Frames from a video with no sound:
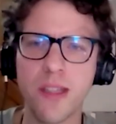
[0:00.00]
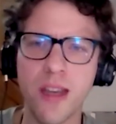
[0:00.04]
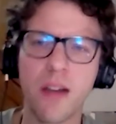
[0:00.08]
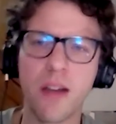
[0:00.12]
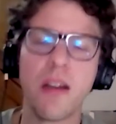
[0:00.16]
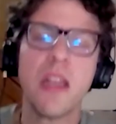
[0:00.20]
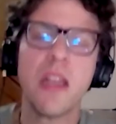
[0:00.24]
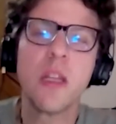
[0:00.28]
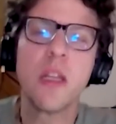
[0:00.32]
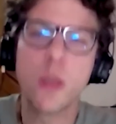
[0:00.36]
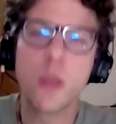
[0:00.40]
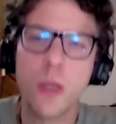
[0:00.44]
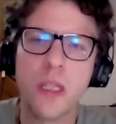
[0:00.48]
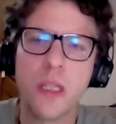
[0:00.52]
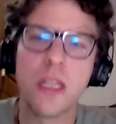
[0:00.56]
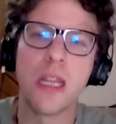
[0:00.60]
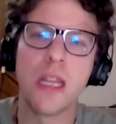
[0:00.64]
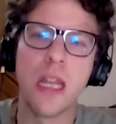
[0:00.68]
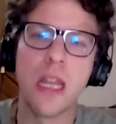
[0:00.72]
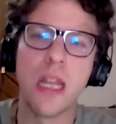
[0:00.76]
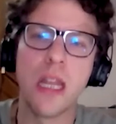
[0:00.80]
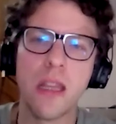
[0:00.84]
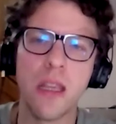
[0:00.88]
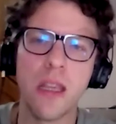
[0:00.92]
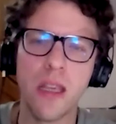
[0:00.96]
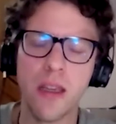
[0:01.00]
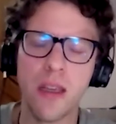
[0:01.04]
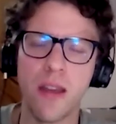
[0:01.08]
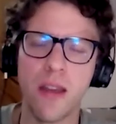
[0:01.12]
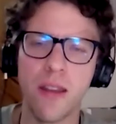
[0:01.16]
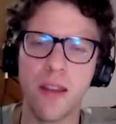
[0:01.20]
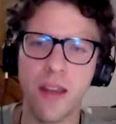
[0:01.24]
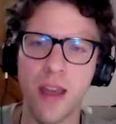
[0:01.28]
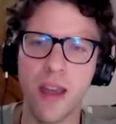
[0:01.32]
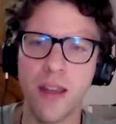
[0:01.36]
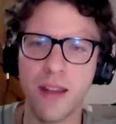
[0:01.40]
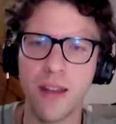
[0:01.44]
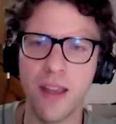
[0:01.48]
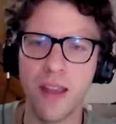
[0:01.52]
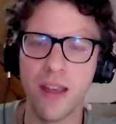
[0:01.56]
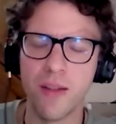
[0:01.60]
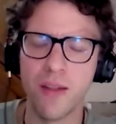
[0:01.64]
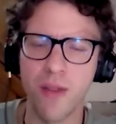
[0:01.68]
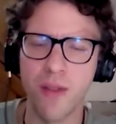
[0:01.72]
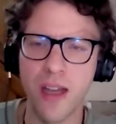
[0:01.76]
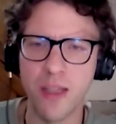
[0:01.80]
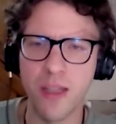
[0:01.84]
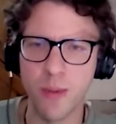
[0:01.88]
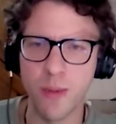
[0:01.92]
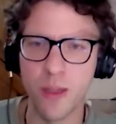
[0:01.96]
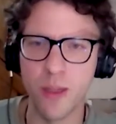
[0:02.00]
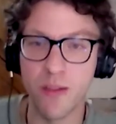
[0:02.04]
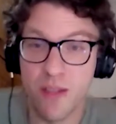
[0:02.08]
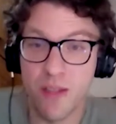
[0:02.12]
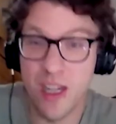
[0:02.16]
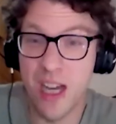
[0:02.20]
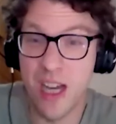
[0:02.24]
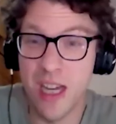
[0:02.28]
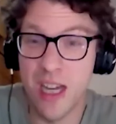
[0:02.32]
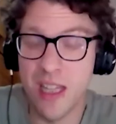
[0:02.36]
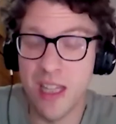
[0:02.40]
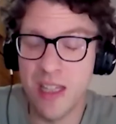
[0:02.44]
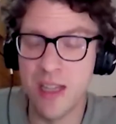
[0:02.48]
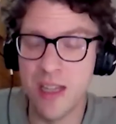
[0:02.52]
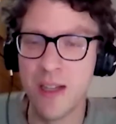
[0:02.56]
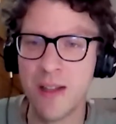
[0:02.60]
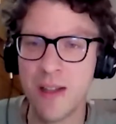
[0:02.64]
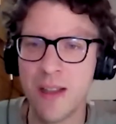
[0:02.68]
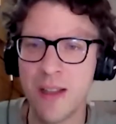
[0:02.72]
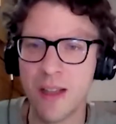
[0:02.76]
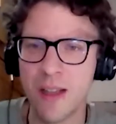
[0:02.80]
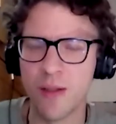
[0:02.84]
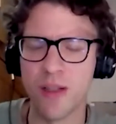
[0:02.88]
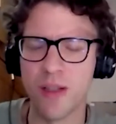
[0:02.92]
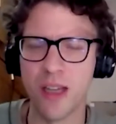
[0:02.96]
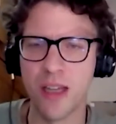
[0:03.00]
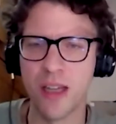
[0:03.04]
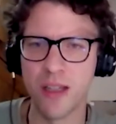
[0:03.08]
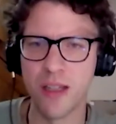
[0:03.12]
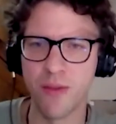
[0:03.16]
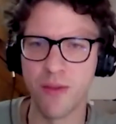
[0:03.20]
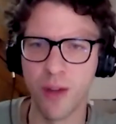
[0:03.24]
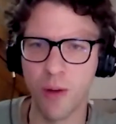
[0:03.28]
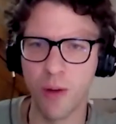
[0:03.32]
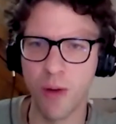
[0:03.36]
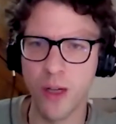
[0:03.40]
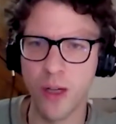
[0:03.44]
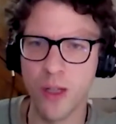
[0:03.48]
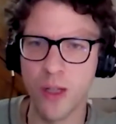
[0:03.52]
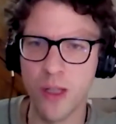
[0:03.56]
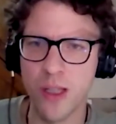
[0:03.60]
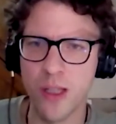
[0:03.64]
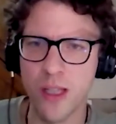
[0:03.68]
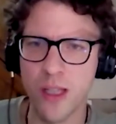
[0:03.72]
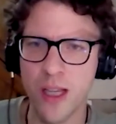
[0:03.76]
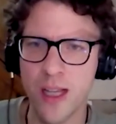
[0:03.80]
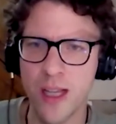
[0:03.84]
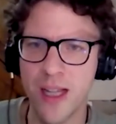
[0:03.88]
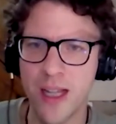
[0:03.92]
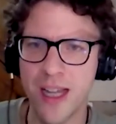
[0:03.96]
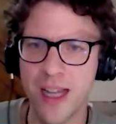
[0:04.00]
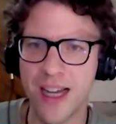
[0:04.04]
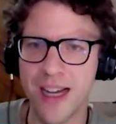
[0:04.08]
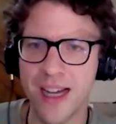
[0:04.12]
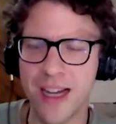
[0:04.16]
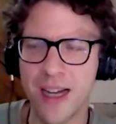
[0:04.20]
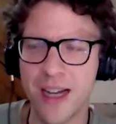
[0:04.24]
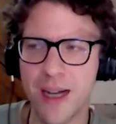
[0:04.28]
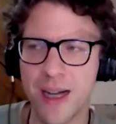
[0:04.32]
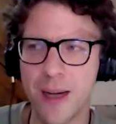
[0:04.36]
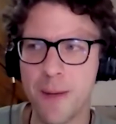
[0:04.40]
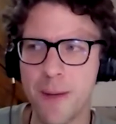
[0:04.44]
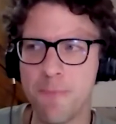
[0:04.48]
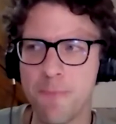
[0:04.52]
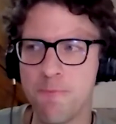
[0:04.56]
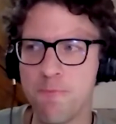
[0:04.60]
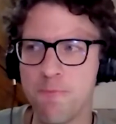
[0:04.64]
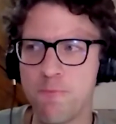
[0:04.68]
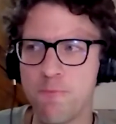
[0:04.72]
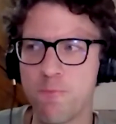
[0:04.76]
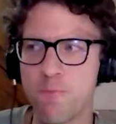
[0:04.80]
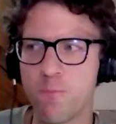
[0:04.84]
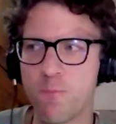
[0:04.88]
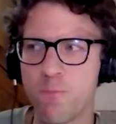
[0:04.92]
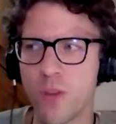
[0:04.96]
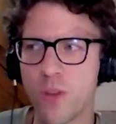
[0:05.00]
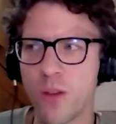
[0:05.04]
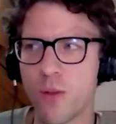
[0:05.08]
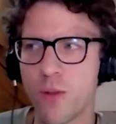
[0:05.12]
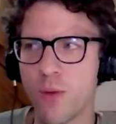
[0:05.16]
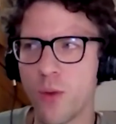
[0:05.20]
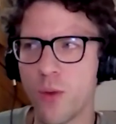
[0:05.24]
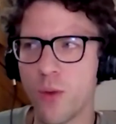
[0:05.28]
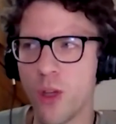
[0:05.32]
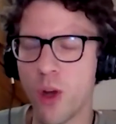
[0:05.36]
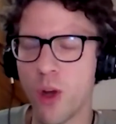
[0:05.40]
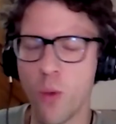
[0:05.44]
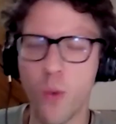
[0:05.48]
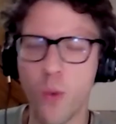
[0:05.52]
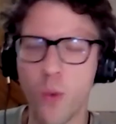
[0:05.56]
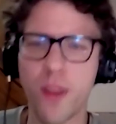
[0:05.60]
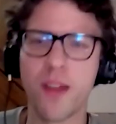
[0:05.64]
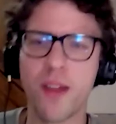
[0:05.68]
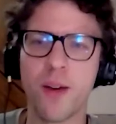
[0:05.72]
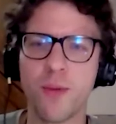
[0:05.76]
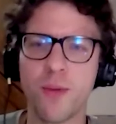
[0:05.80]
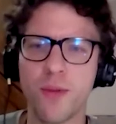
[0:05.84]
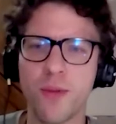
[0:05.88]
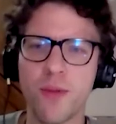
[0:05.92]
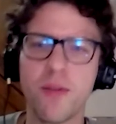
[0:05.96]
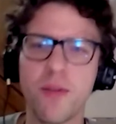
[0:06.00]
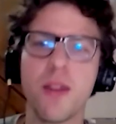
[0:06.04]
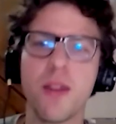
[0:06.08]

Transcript: They're interested in the advancement of science or scientific questions, without